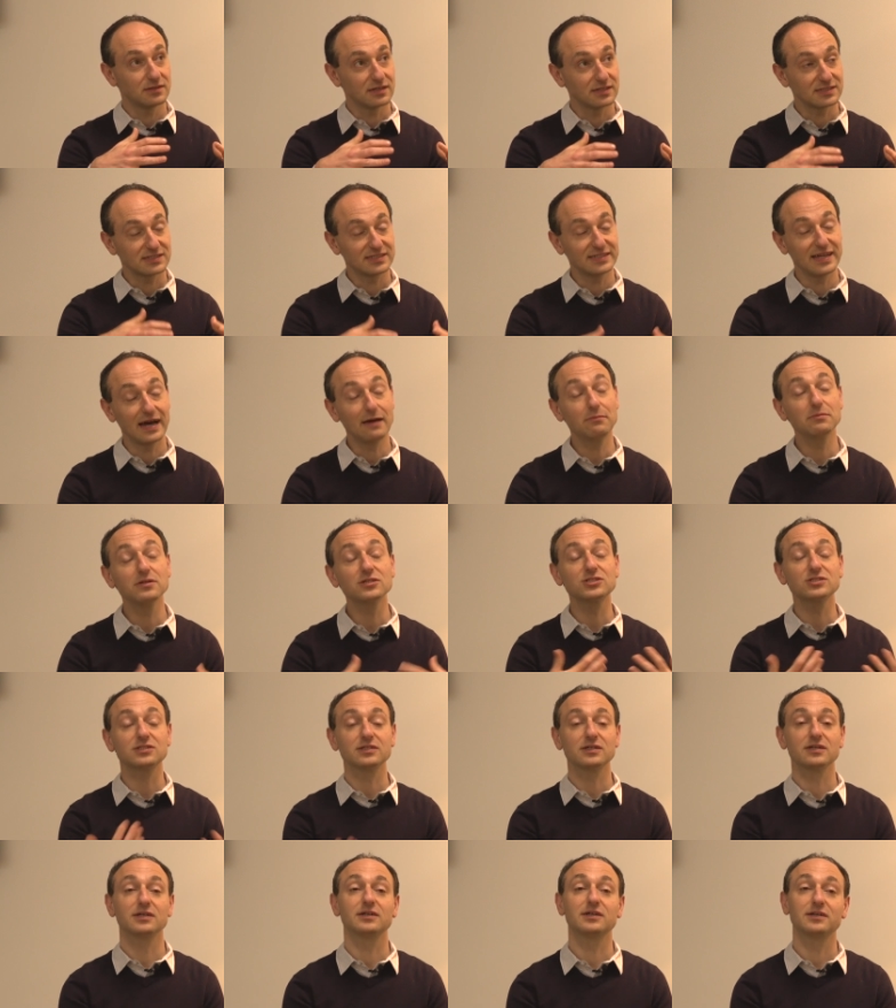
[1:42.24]

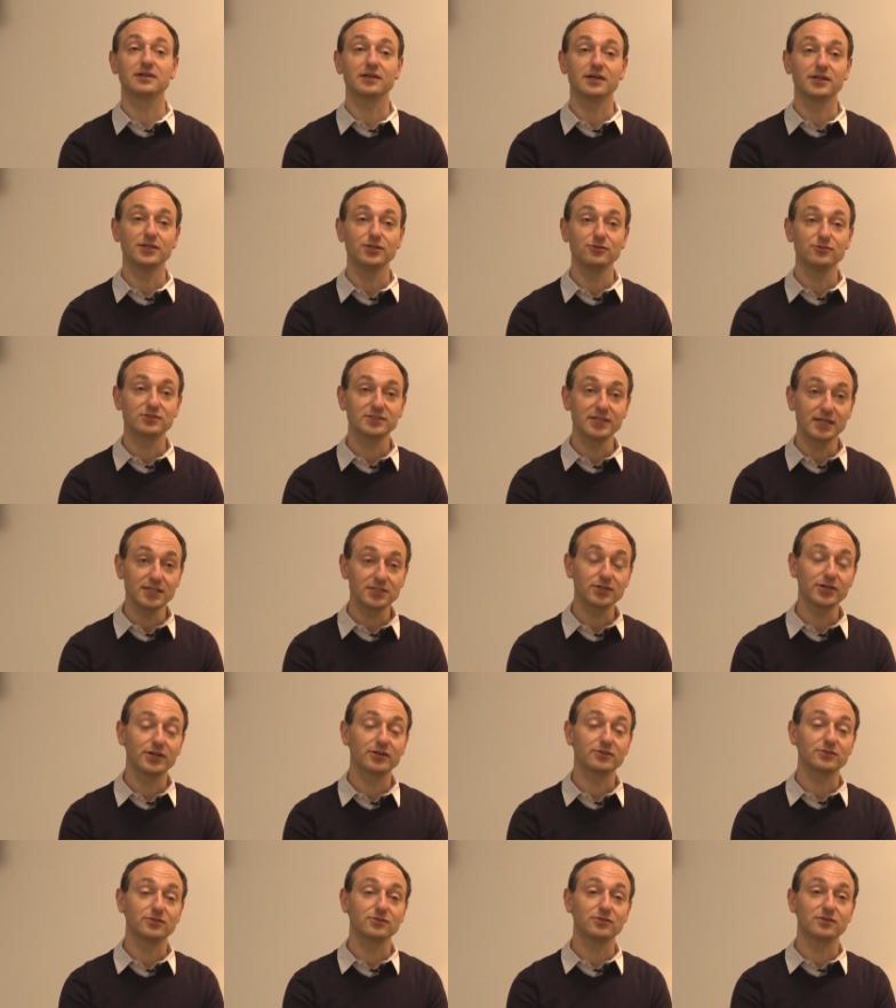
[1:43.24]
established uh, a new center
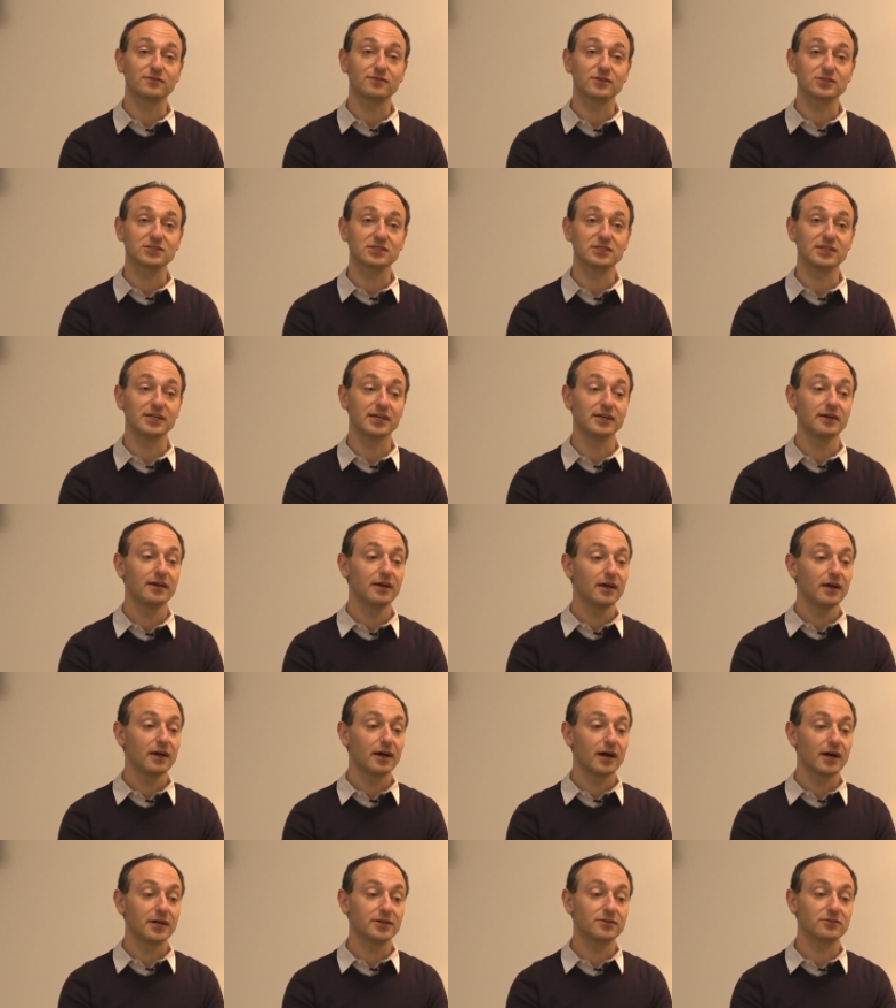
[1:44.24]
here at the university
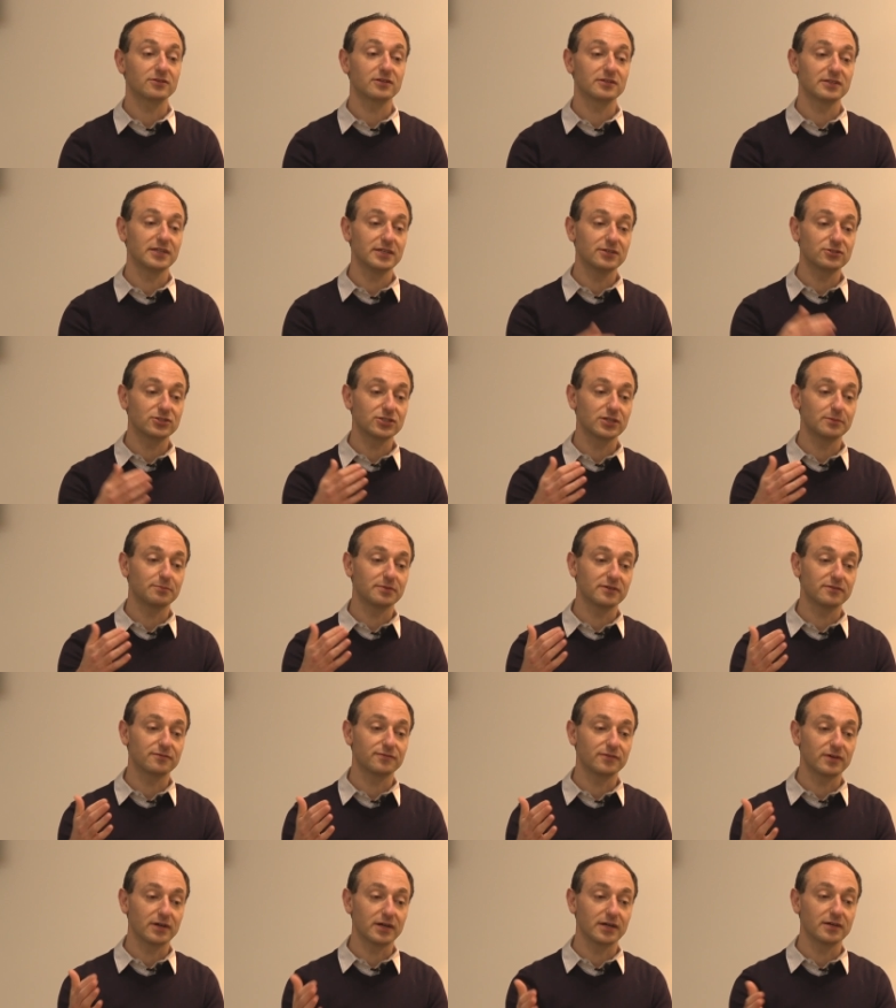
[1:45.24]
under the leadership
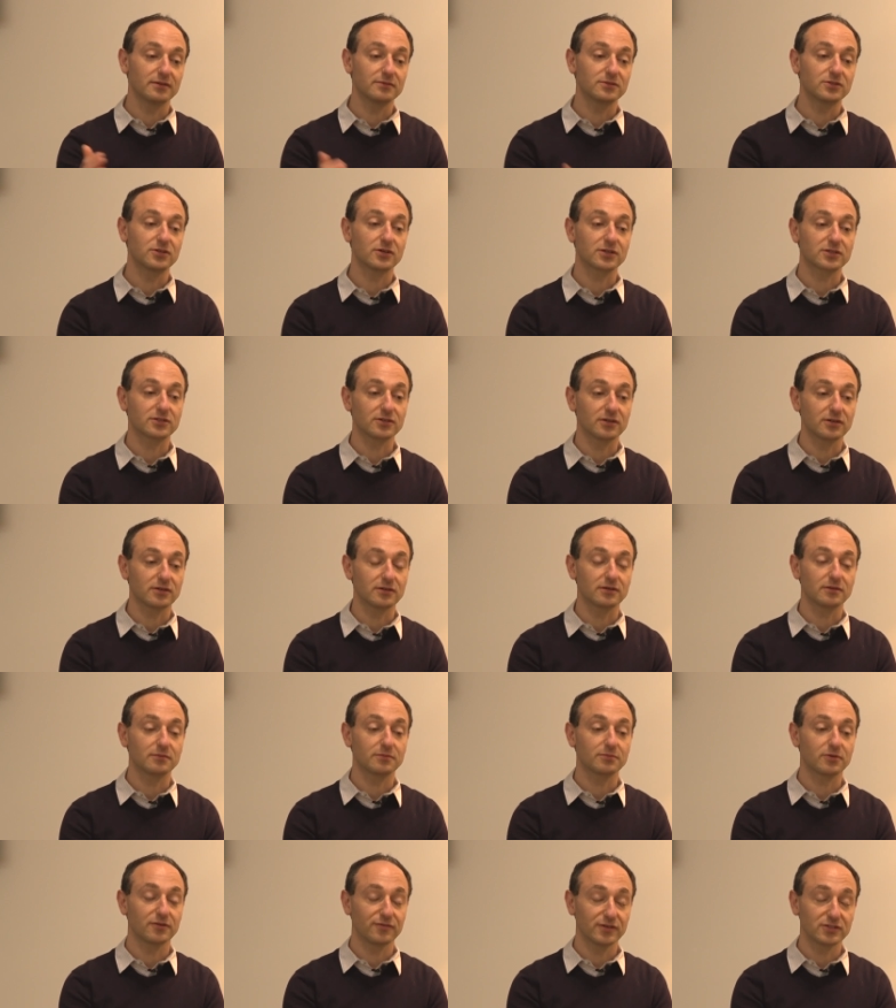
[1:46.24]
of uh, Doctor
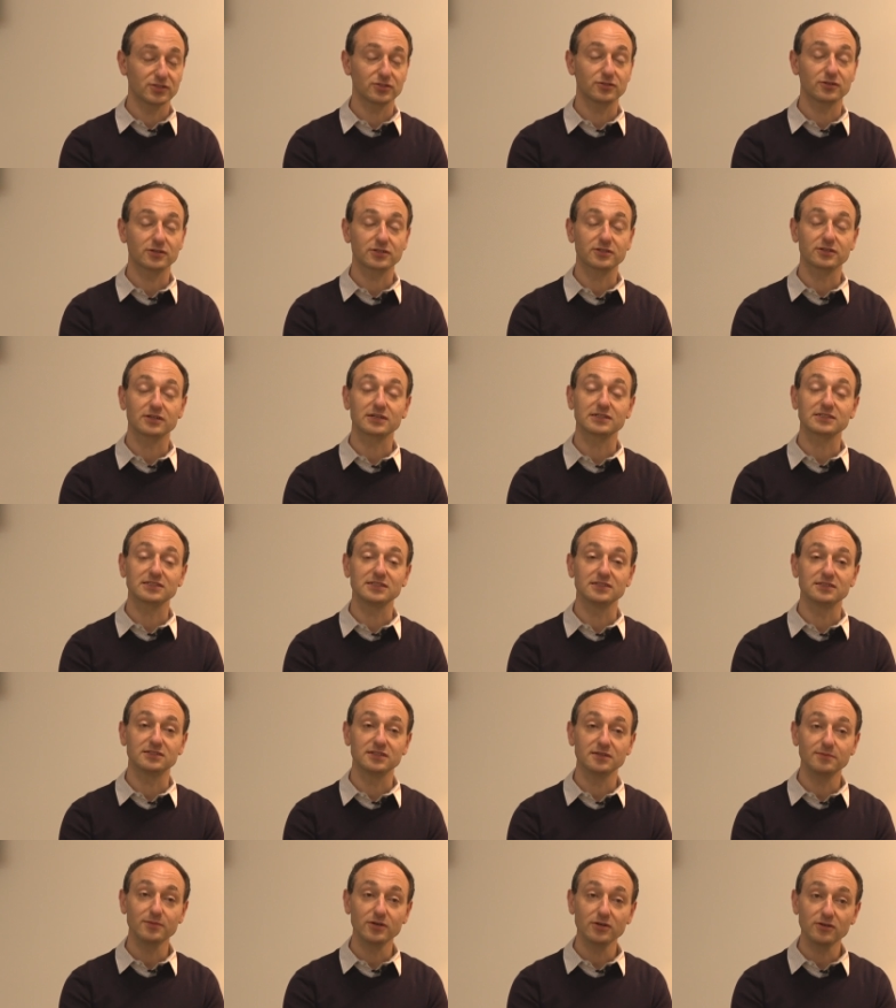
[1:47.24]
Professor Doctor Christine
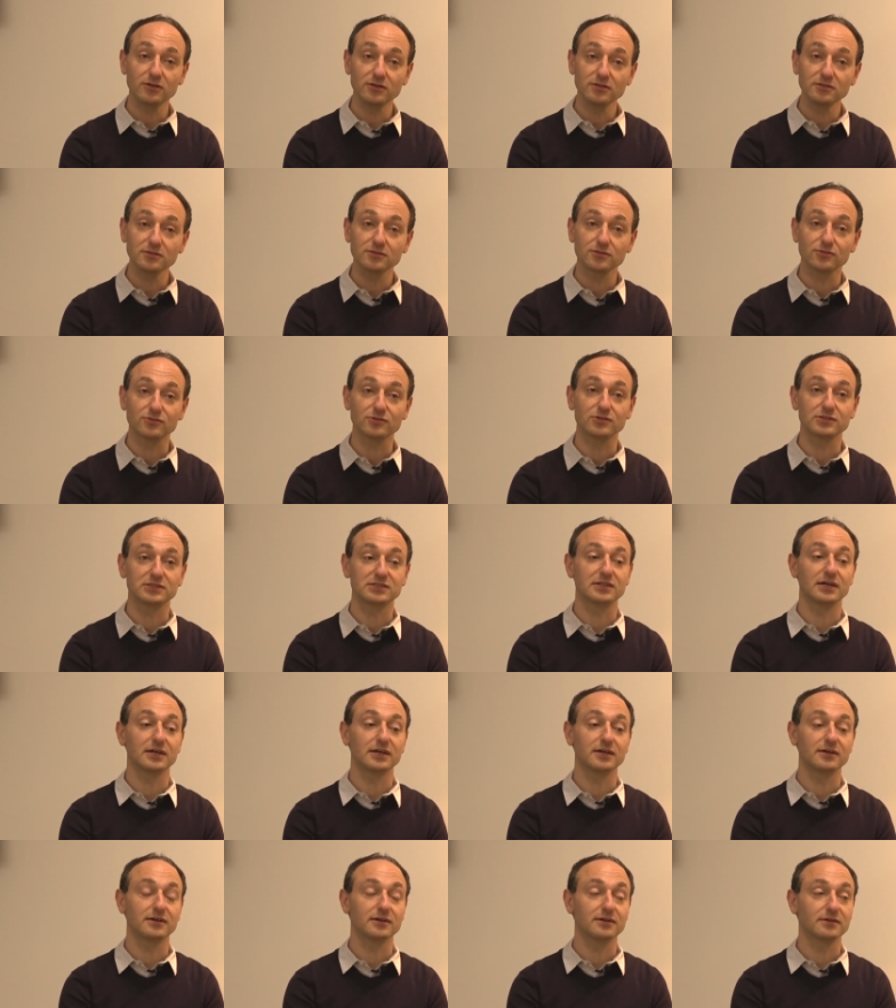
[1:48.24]
Silberhorn, who is
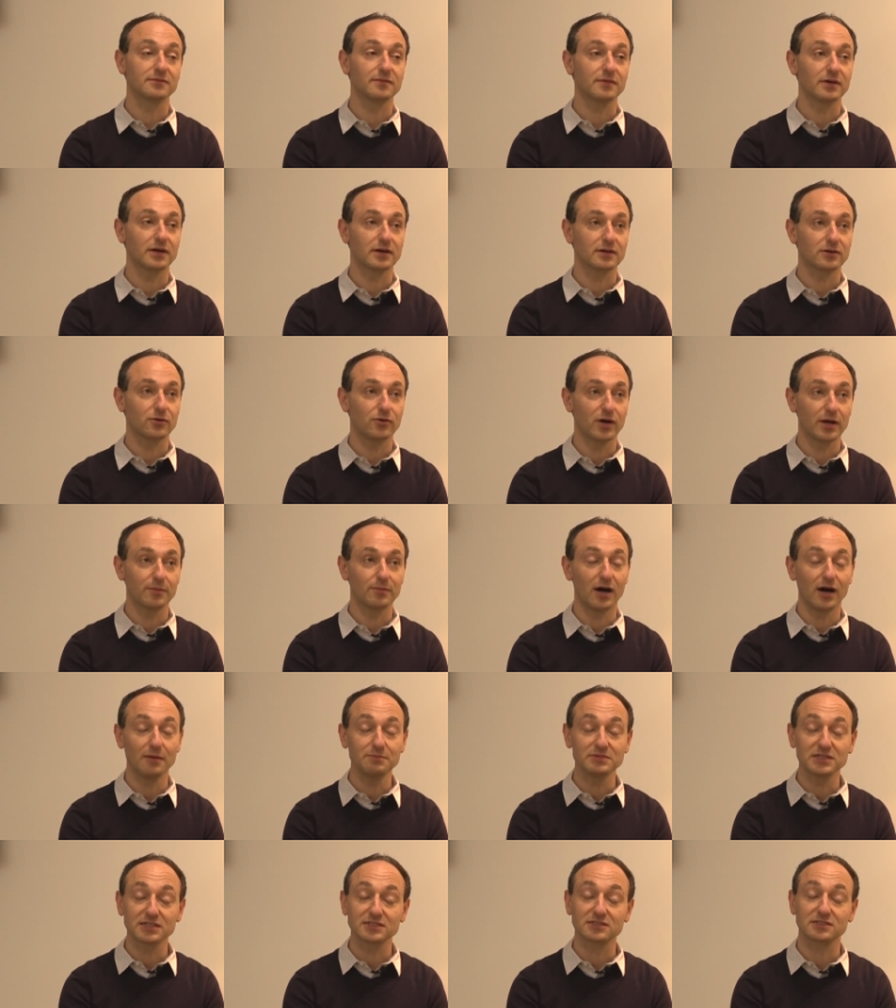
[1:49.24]
a quantum
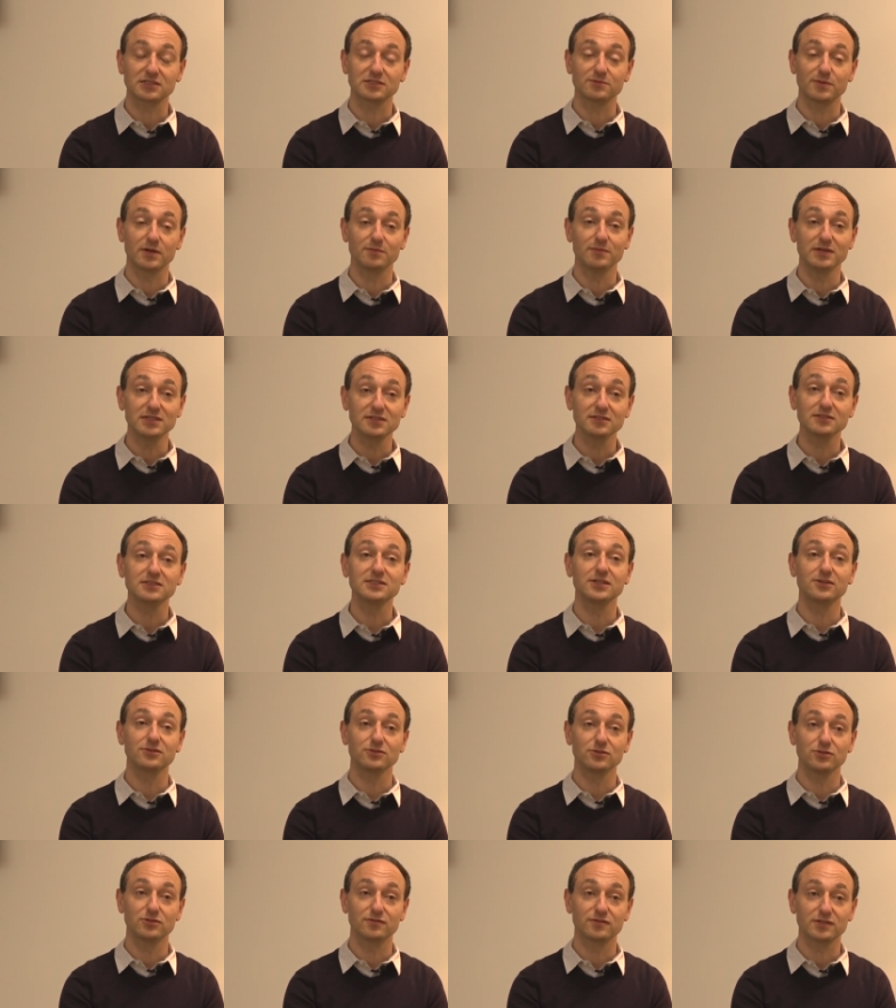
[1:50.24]
optics experimentalist
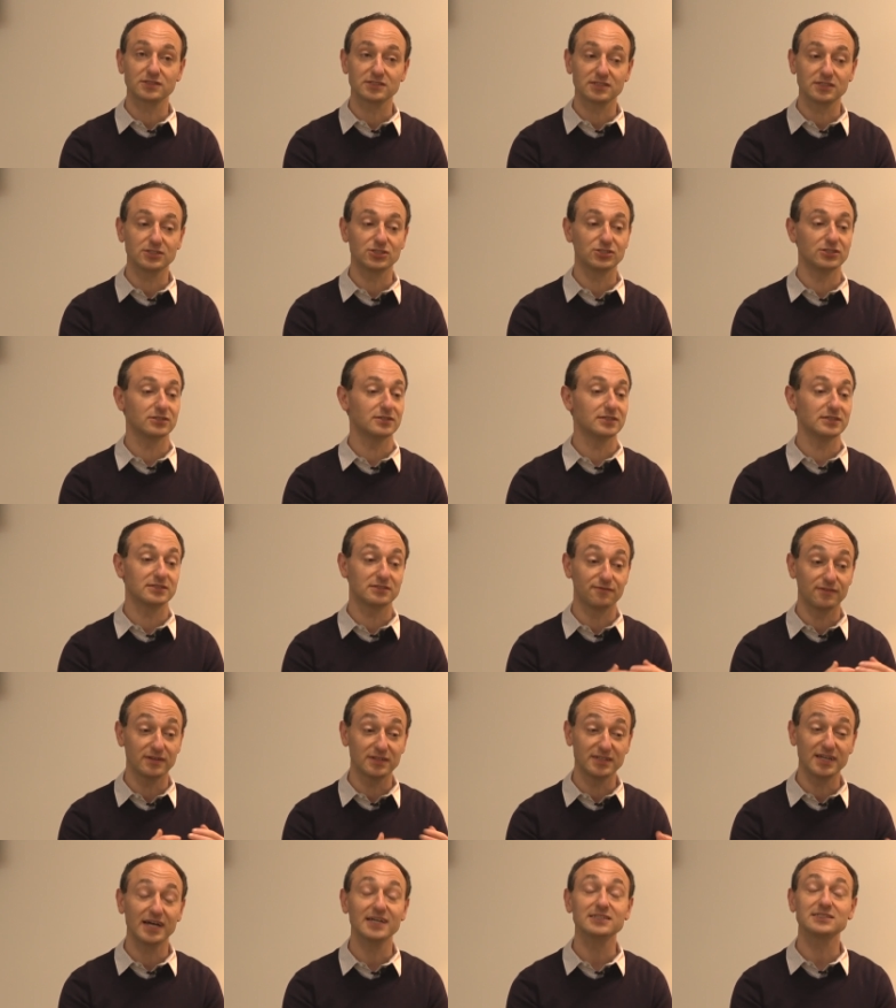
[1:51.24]
here at the university. She leads a
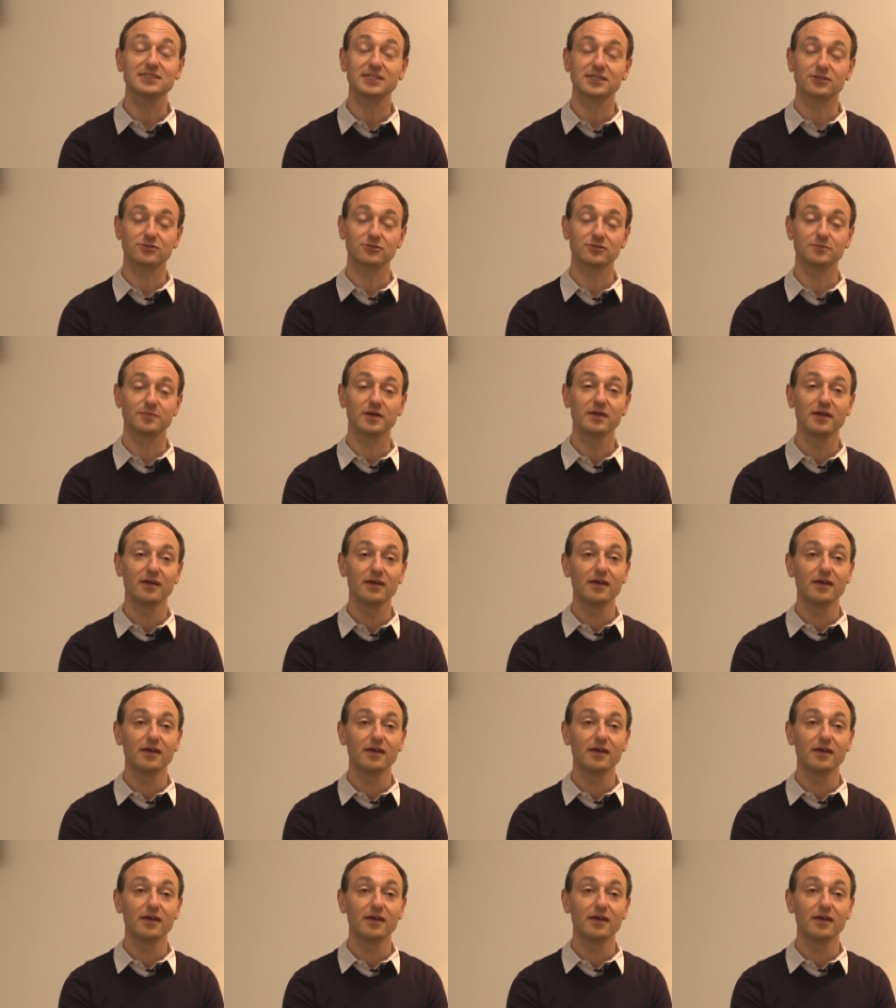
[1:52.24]
fantastic group.